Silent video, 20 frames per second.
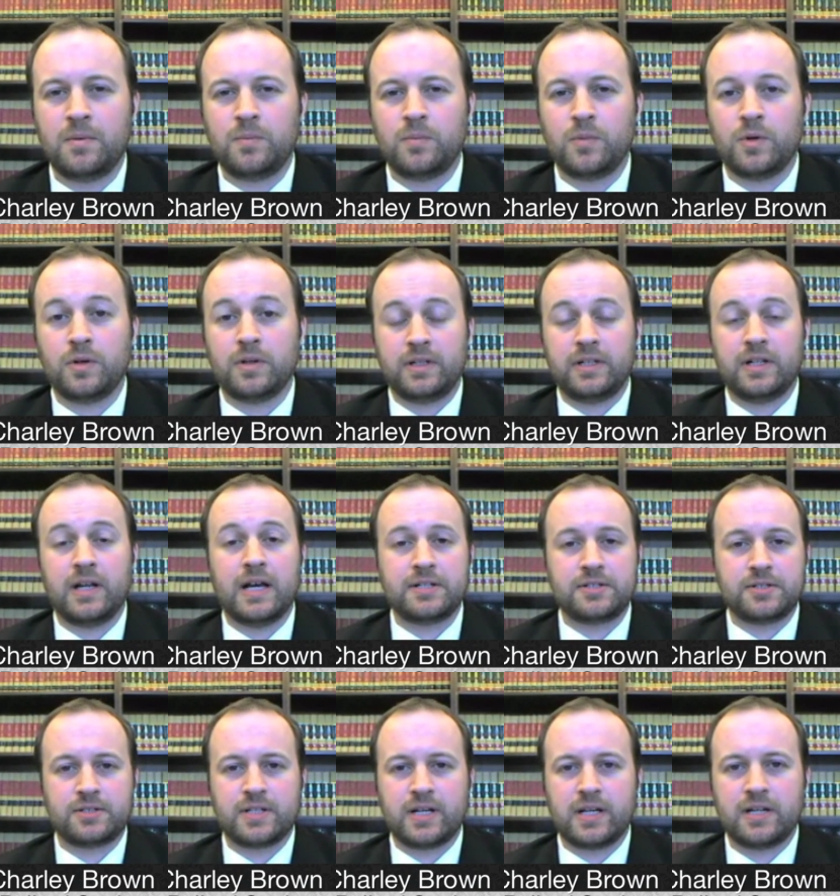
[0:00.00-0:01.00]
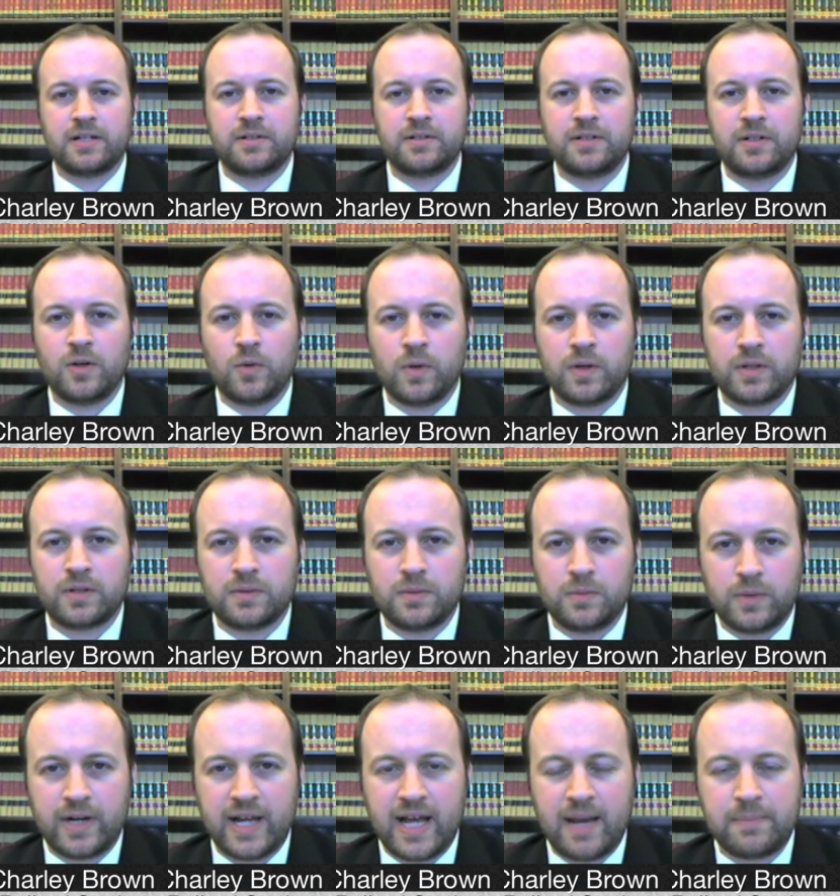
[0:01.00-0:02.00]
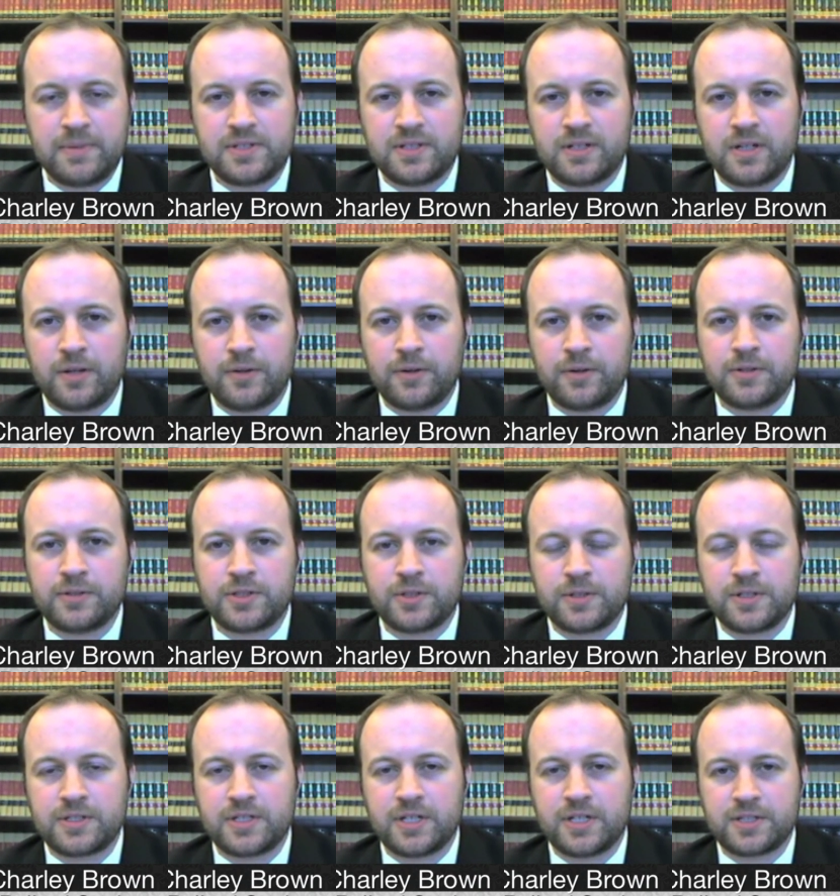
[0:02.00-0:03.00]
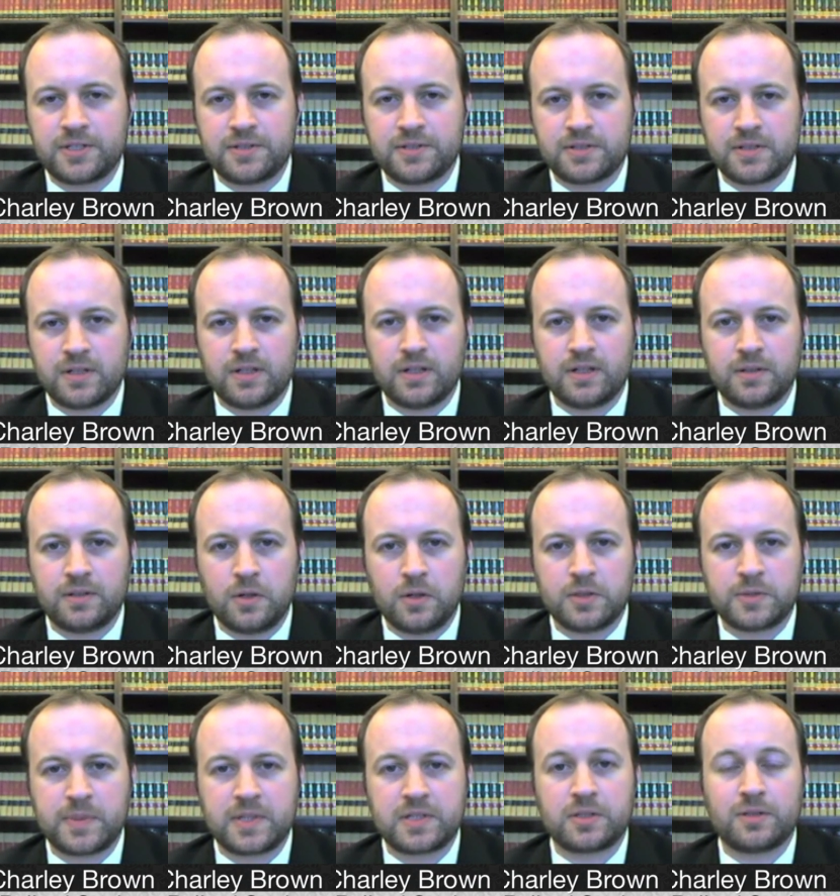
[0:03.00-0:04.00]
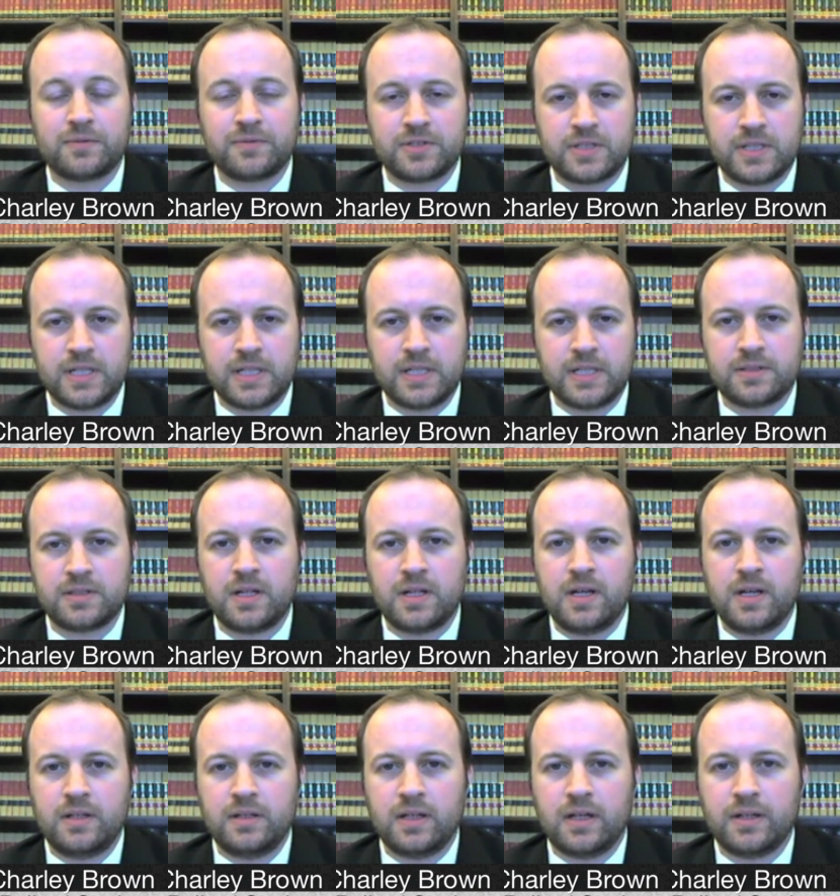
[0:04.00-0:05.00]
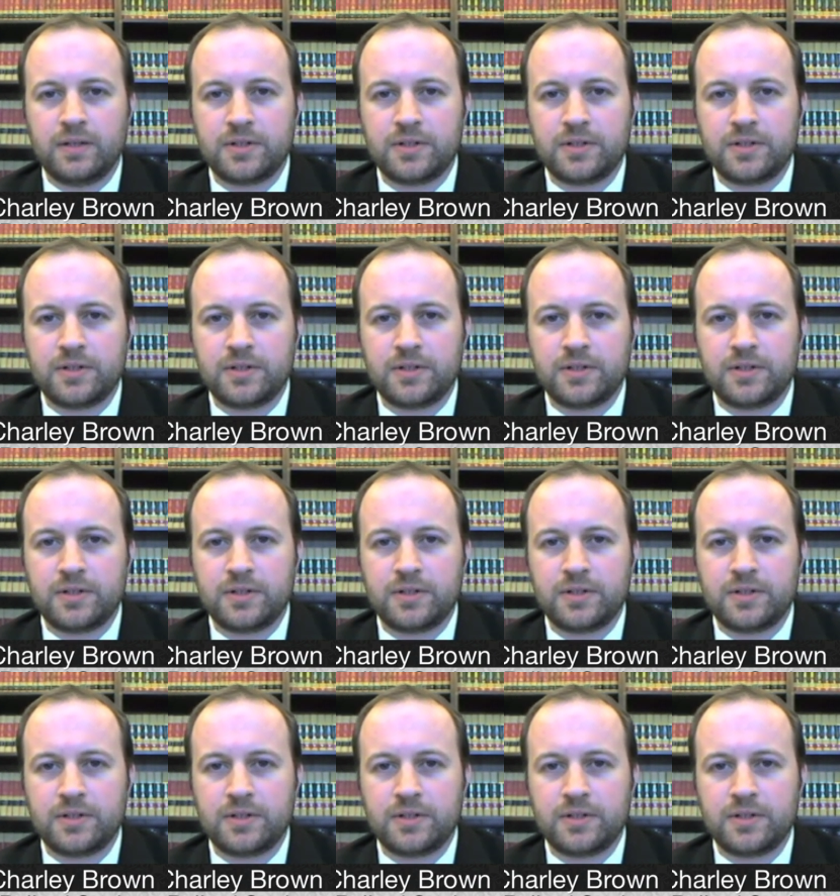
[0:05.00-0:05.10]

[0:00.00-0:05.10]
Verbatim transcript: Well, yeah, as you stated, you know, what, what happens in other jurisdictions, uh, especially overseas, uh,